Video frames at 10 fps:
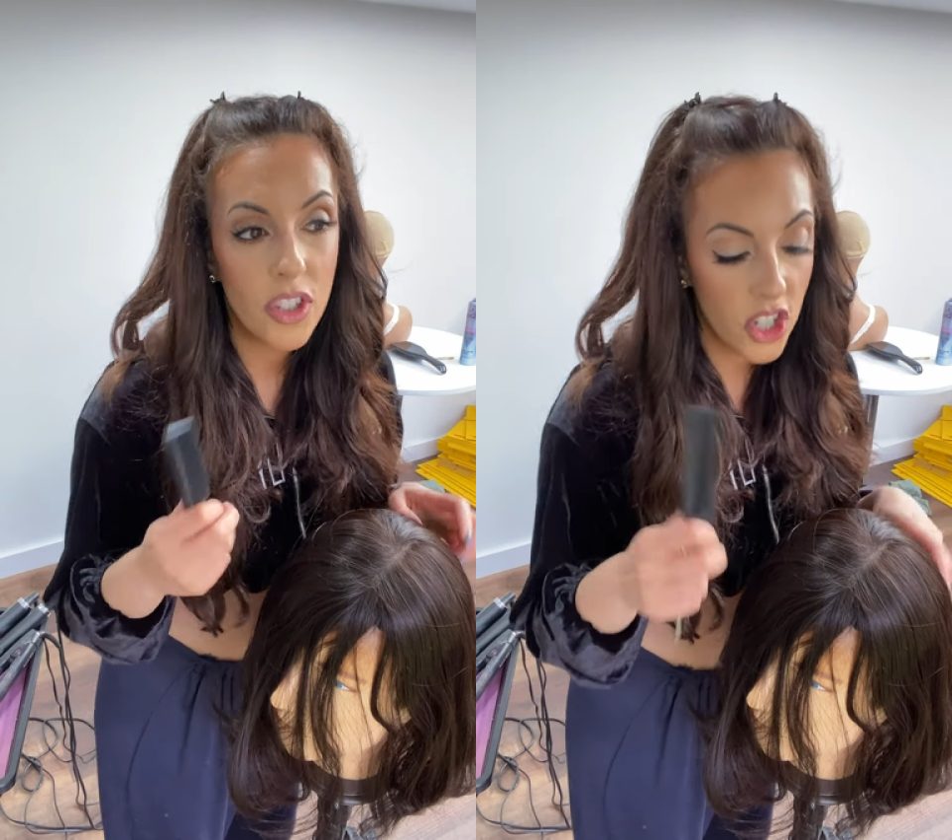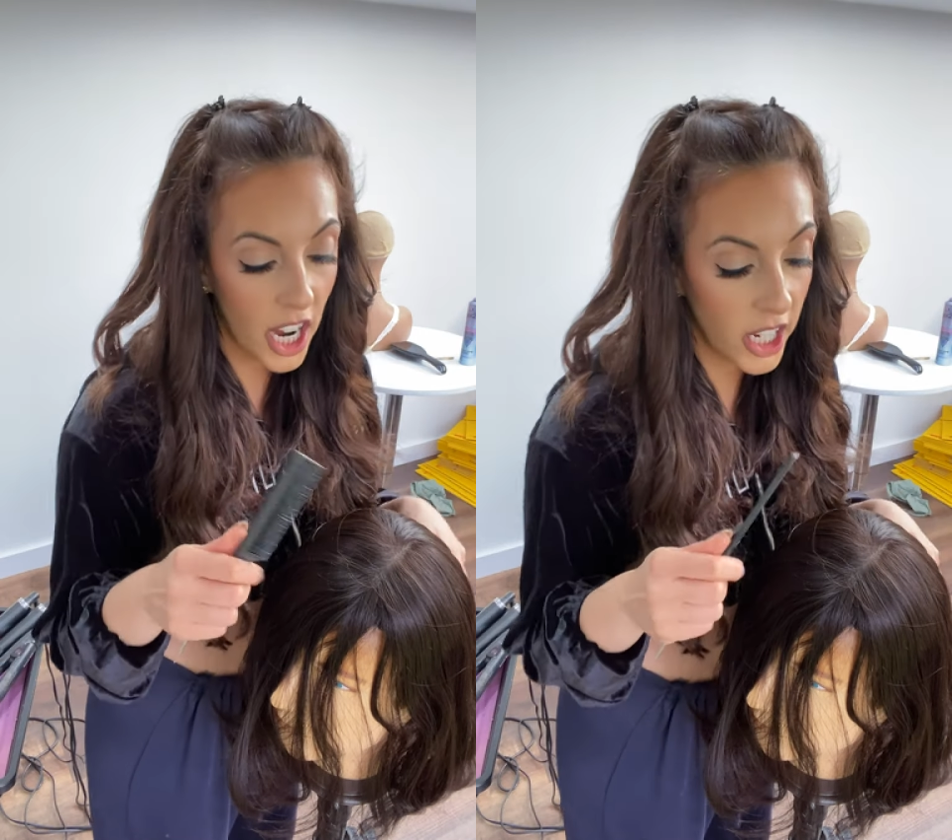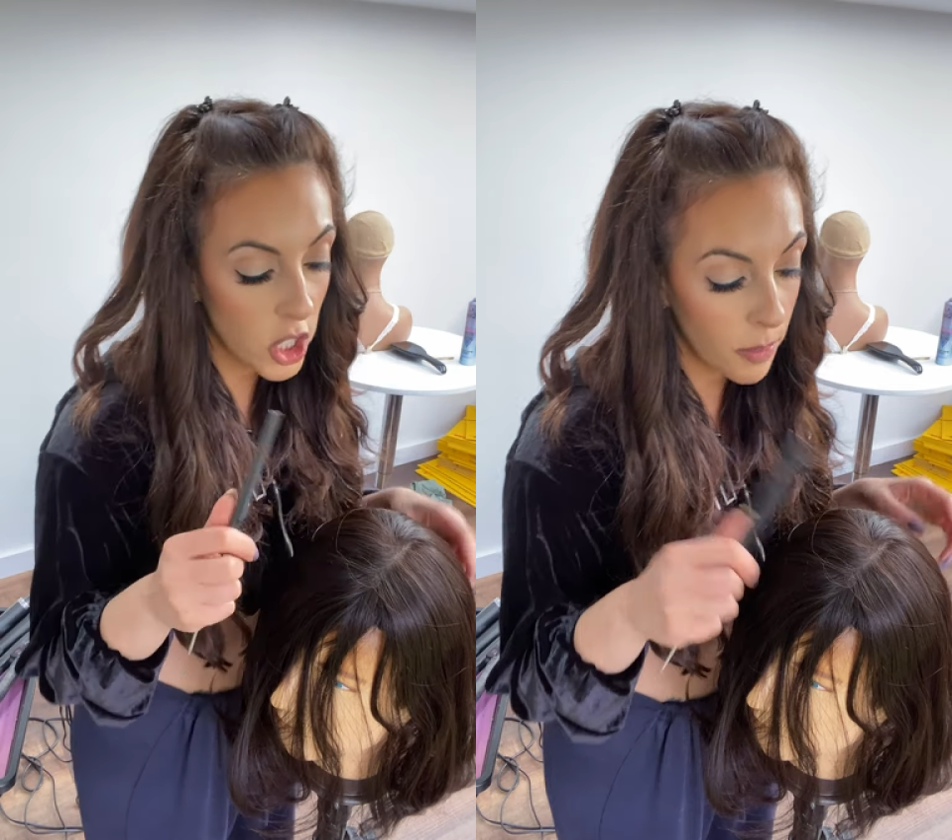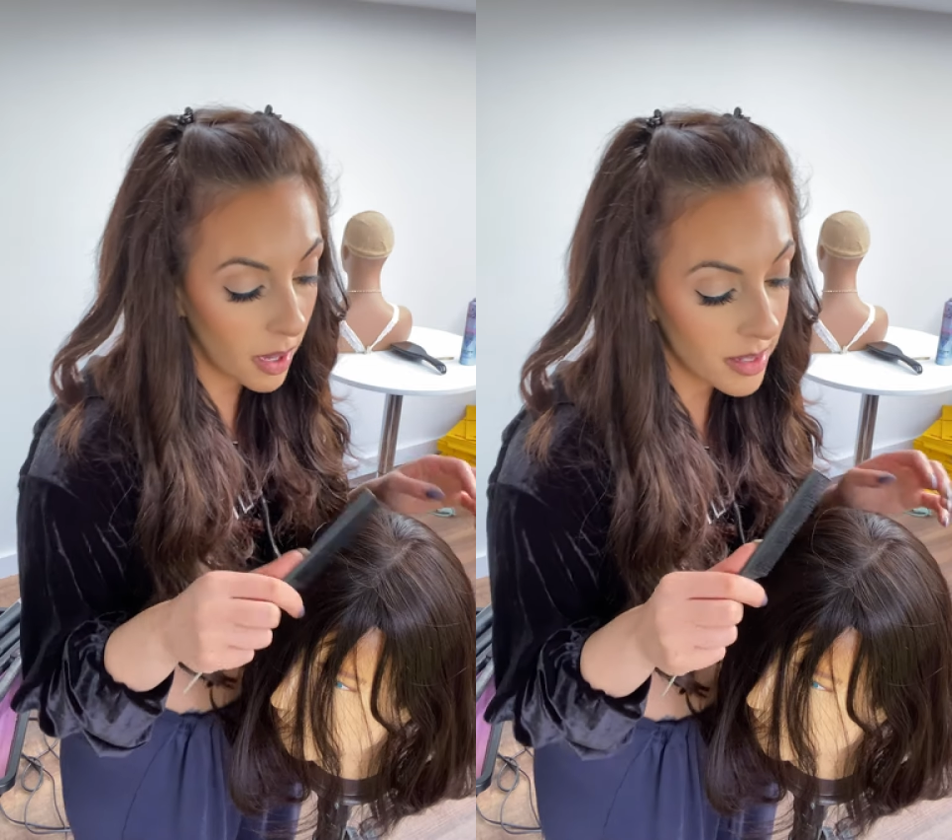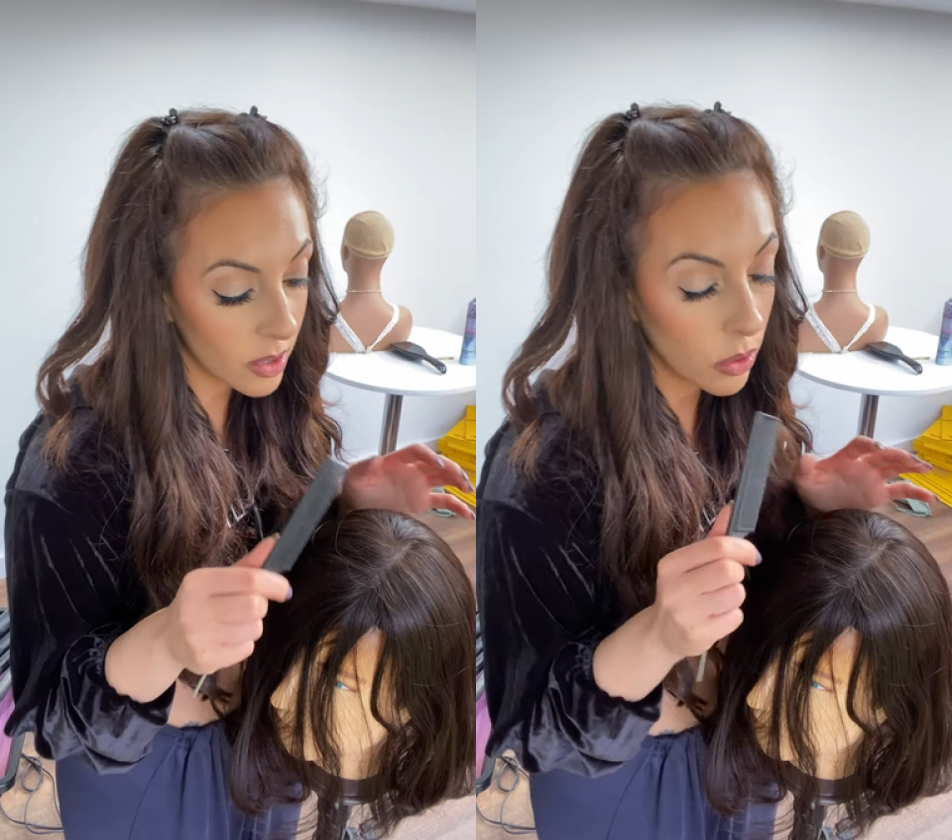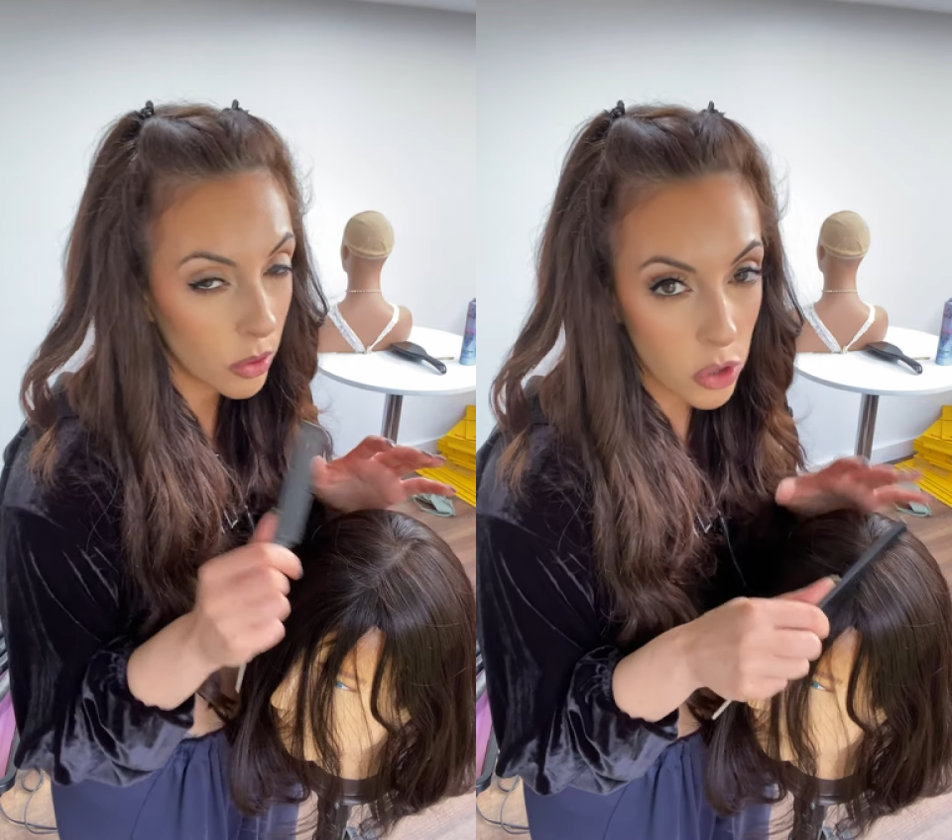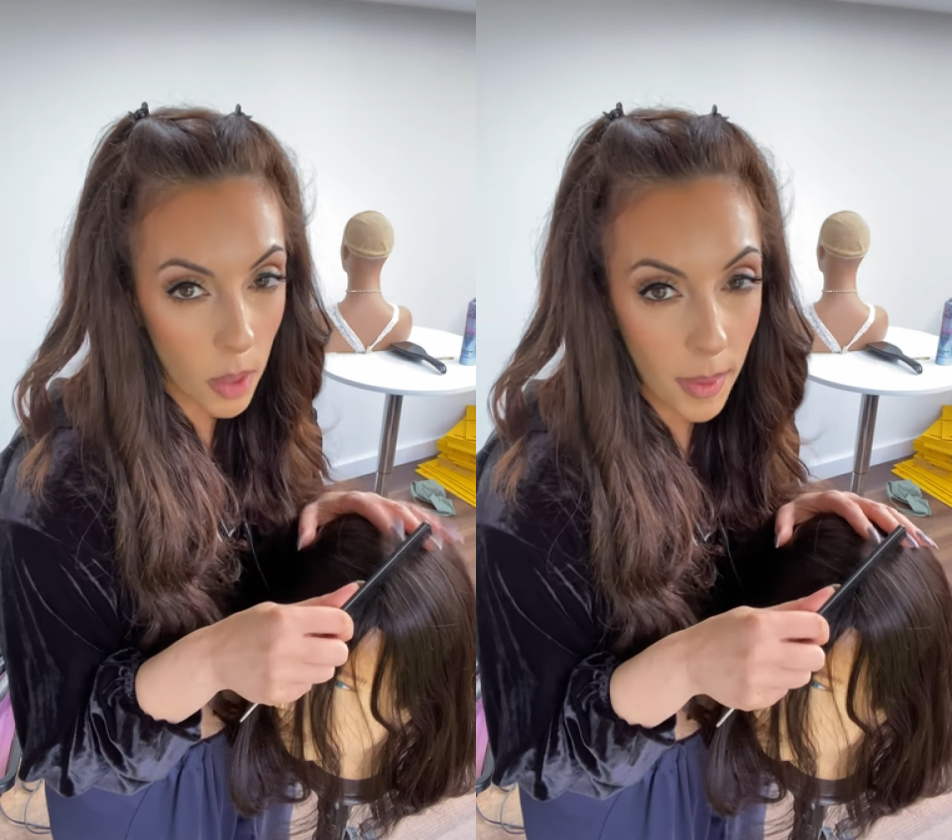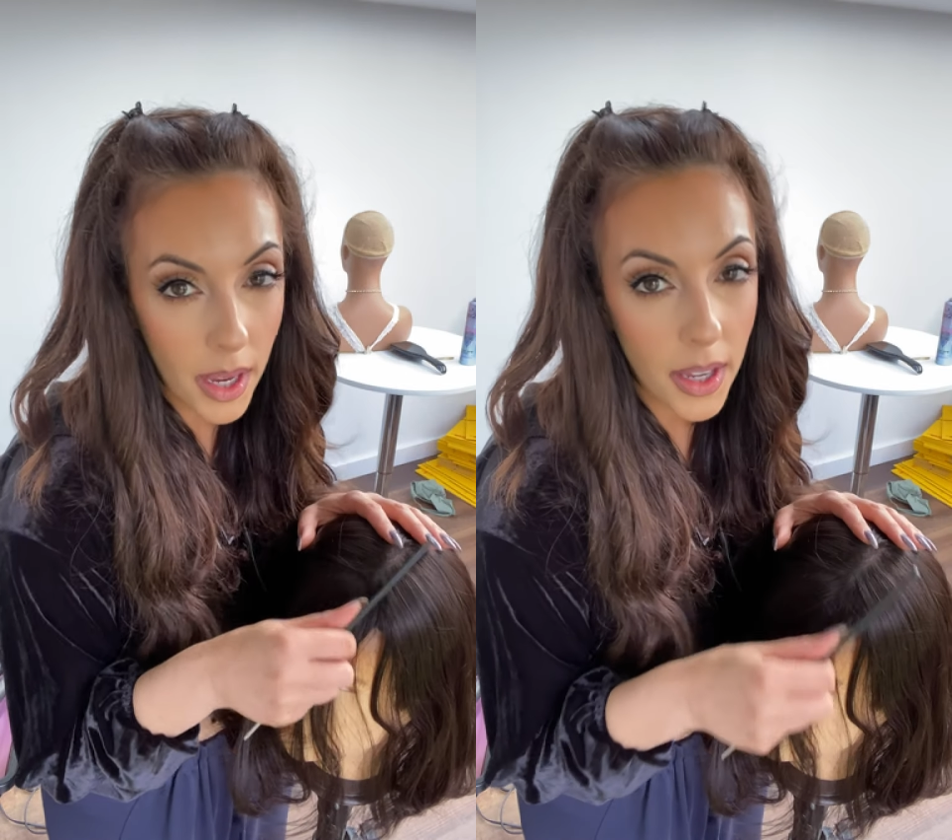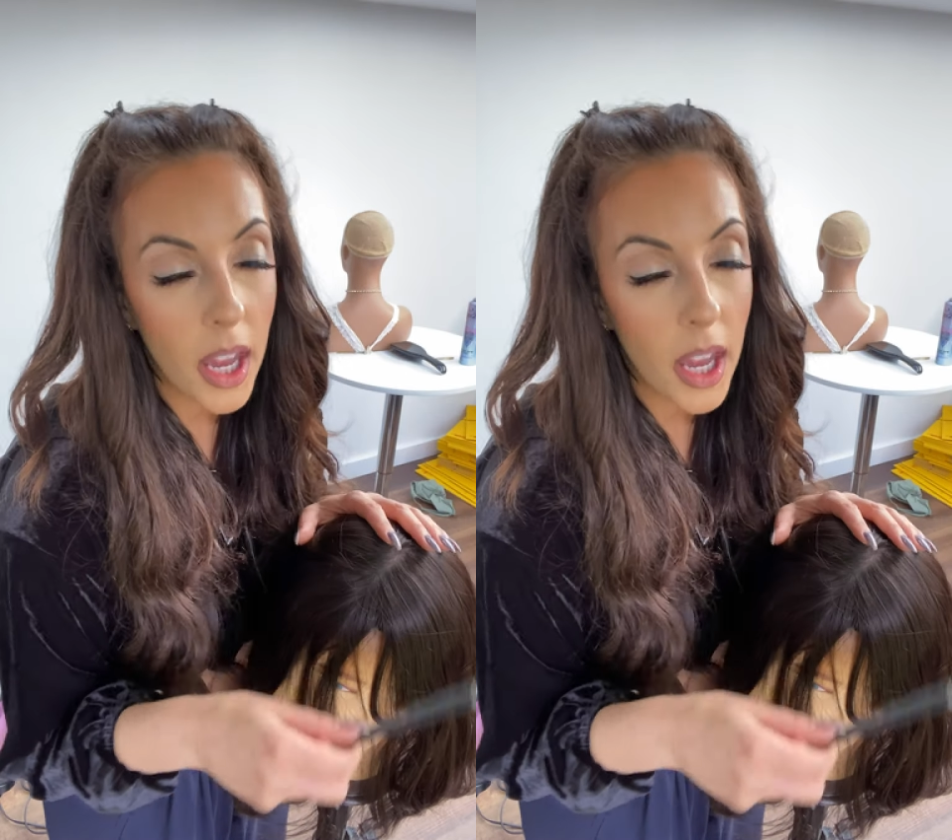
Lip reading: to change the parting on your topper.